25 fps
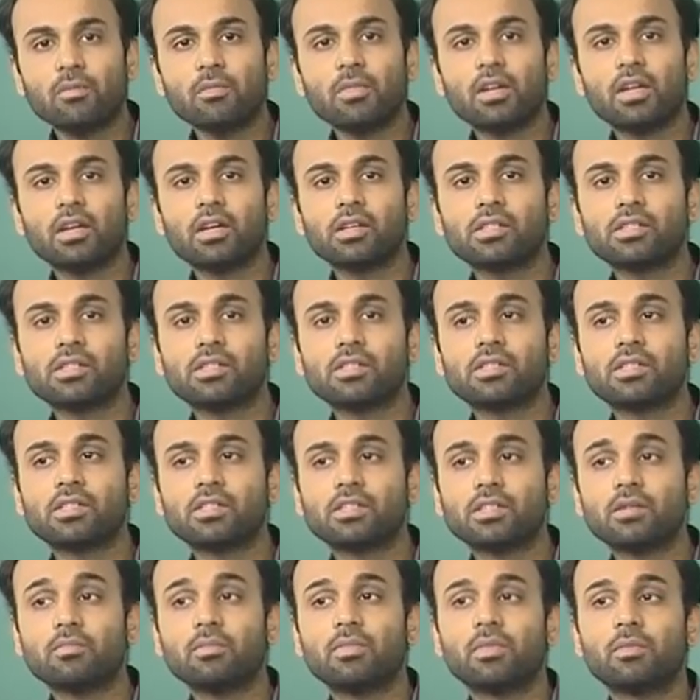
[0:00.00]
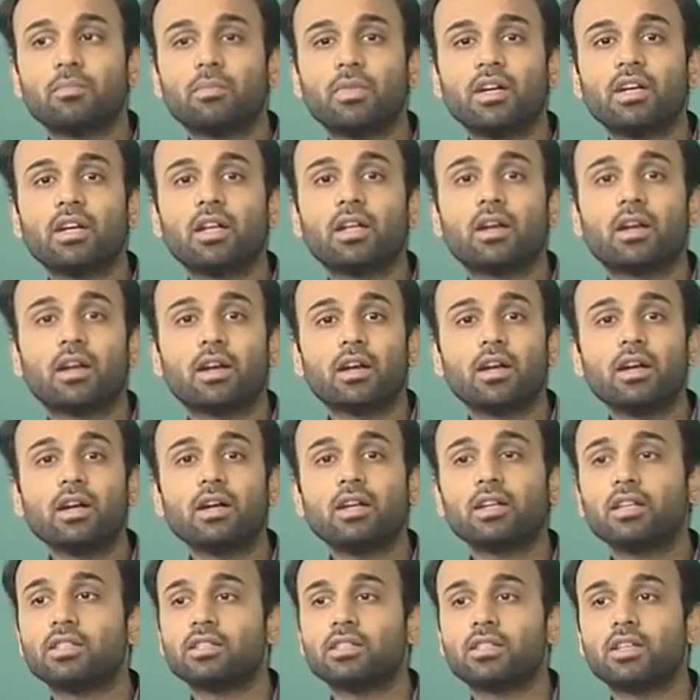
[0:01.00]
communication system, the bit error
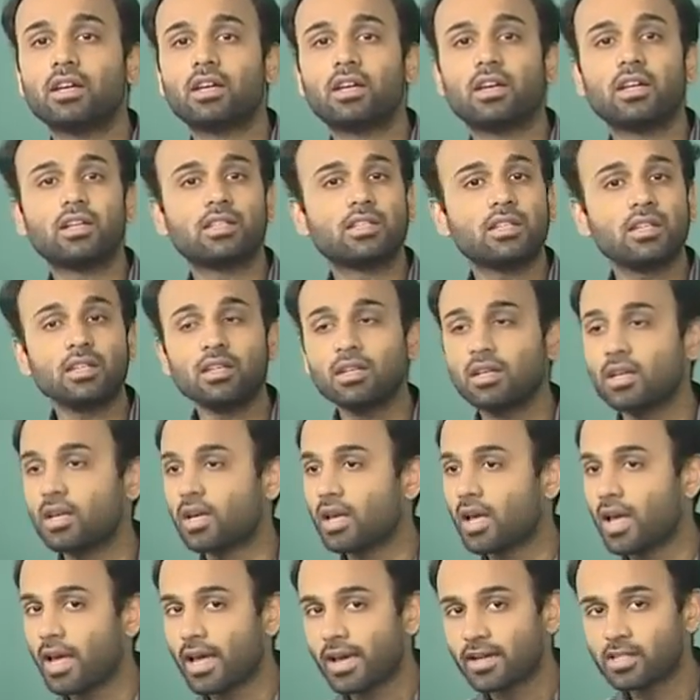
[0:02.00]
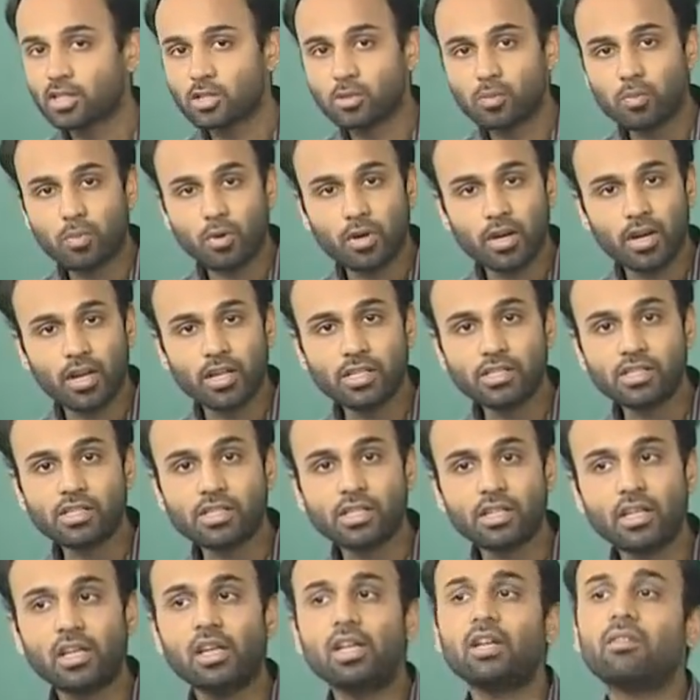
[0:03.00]
rate is decreasing
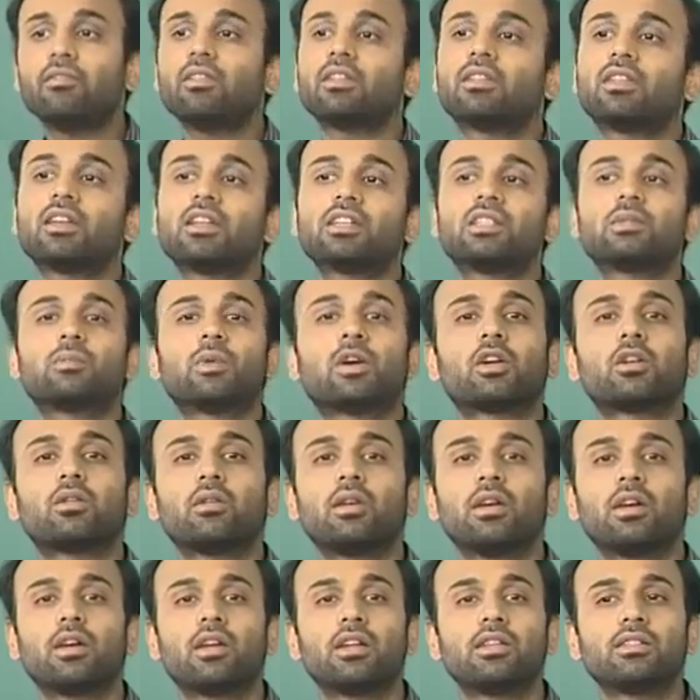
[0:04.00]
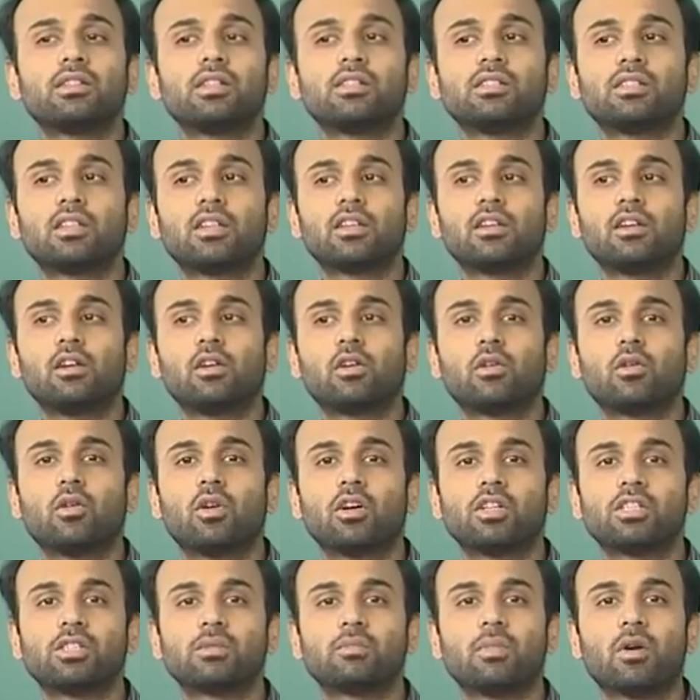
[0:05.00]
exponentially with respect to increasing signal to
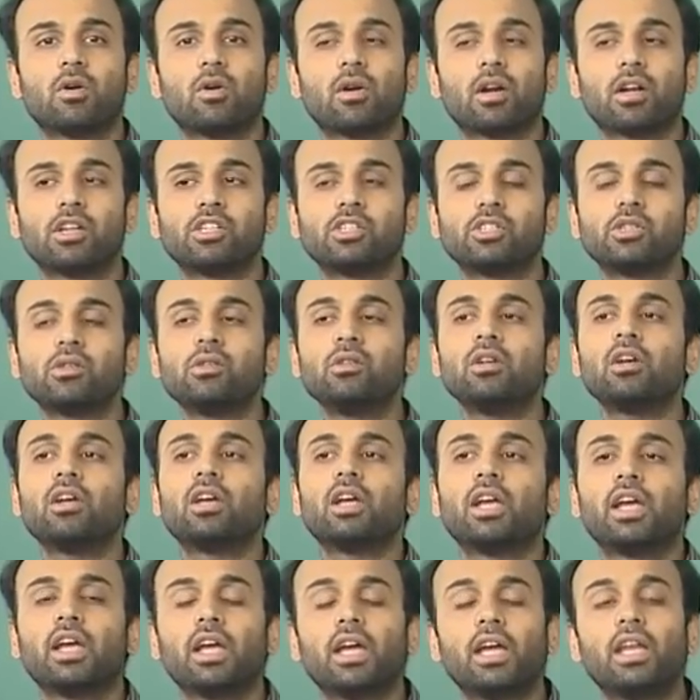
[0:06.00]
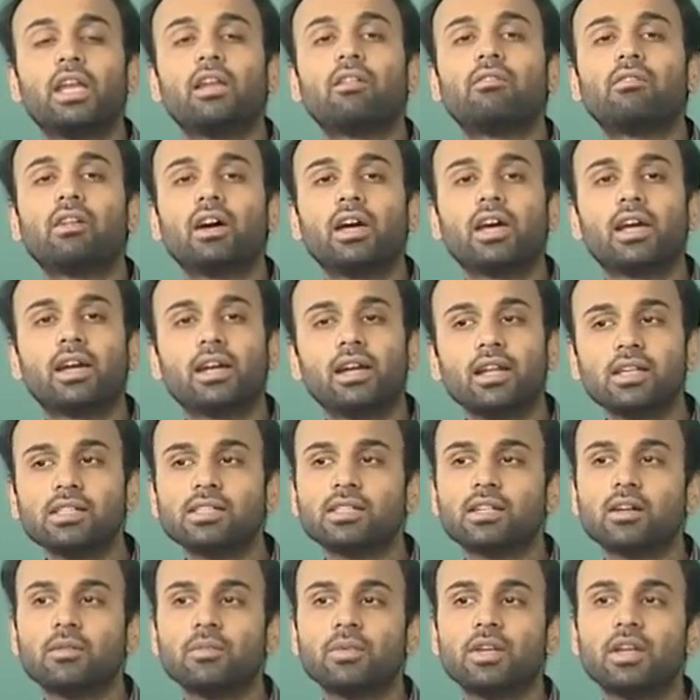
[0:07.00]
noise power ratio. In a
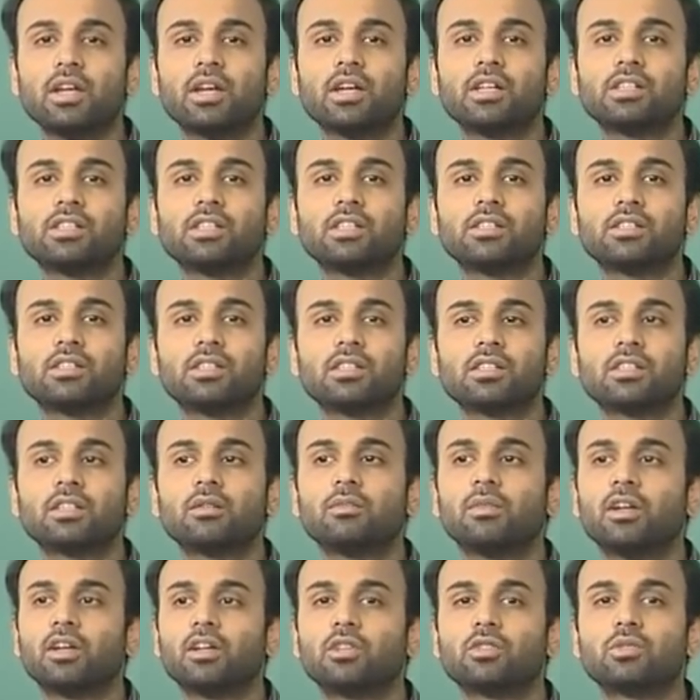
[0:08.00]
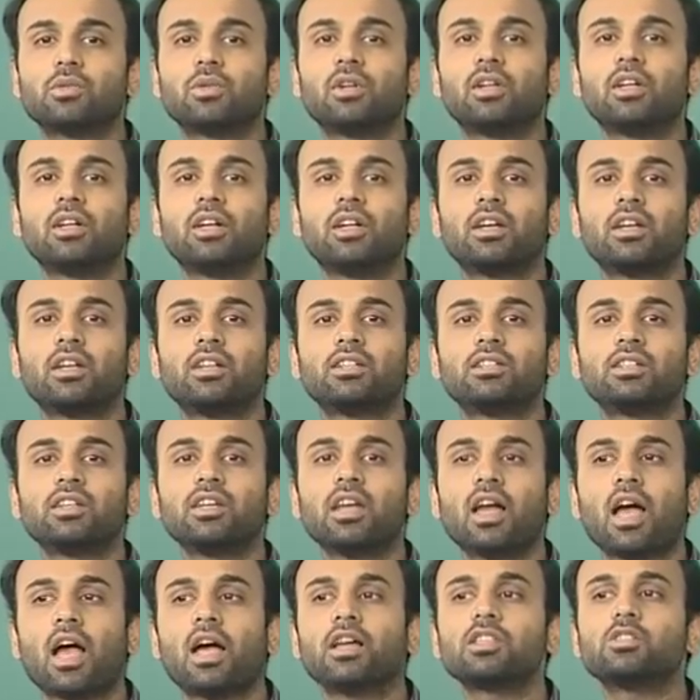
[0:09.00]
wireless communication system, it is only
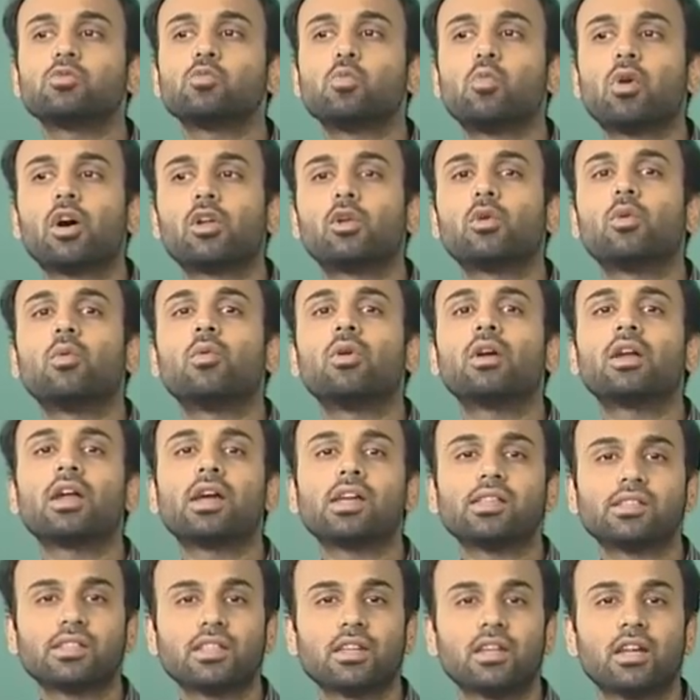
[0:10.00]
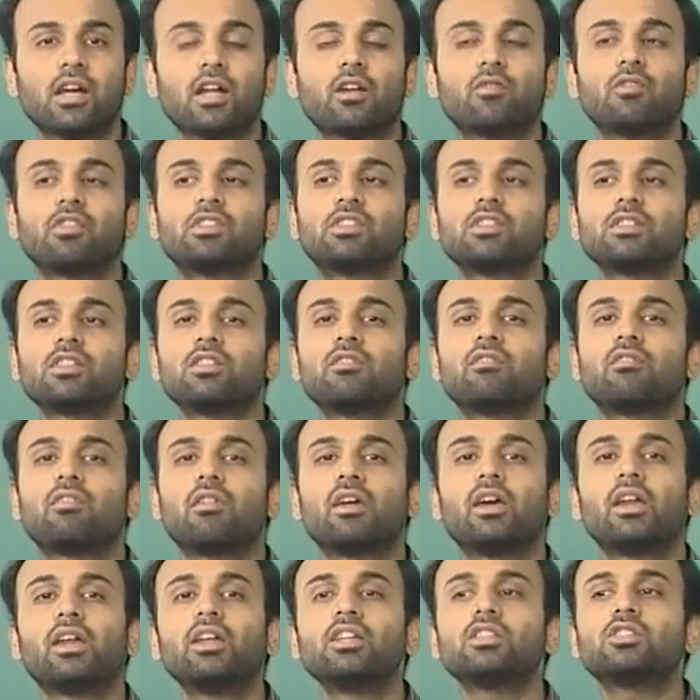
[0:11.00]
decreasing as 1 over SNR, which is a
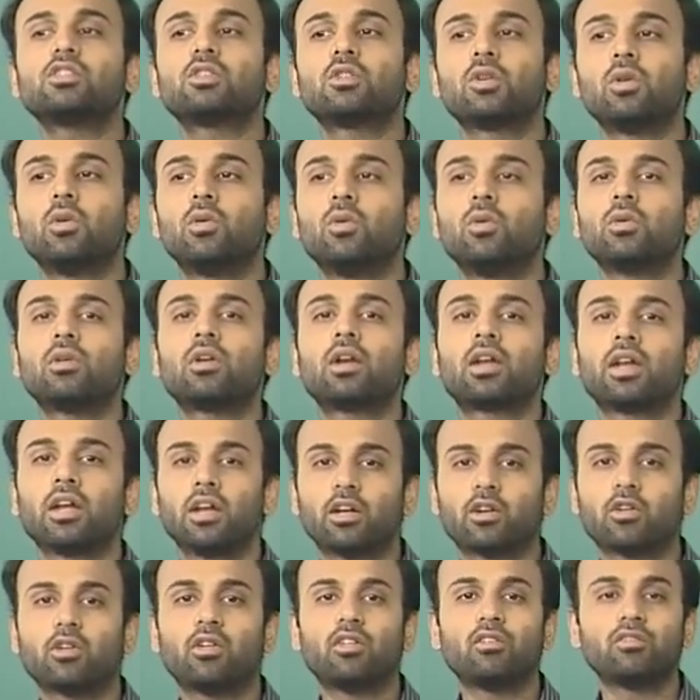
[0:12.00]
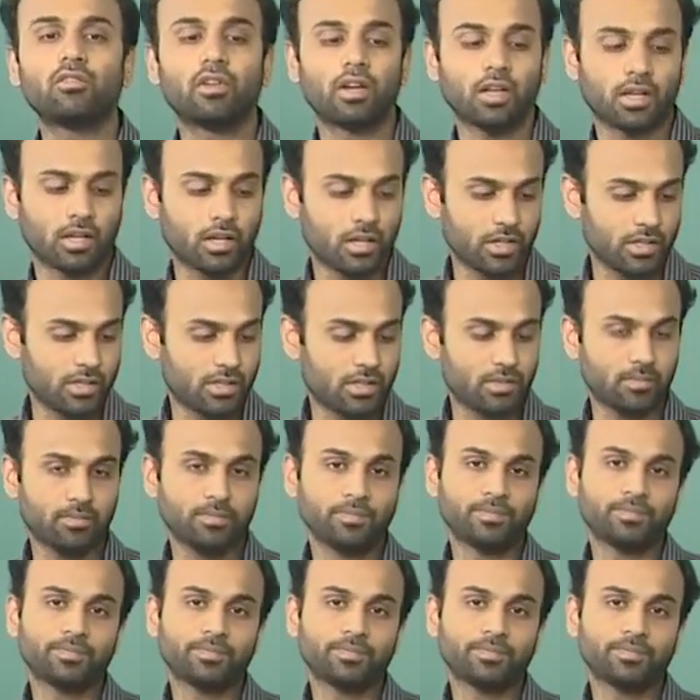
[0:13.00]
very slow rate of decrease.